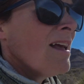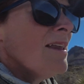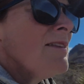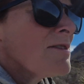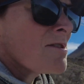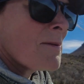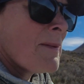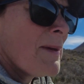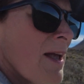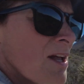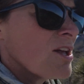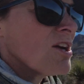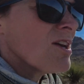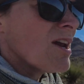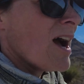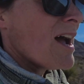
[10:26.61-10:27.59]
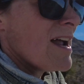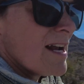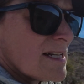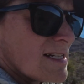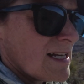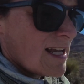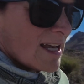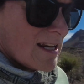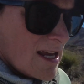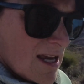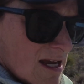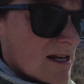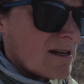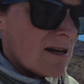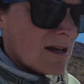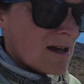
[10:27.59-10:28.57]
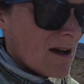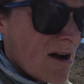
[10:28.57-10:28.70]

This would be a good hike to get in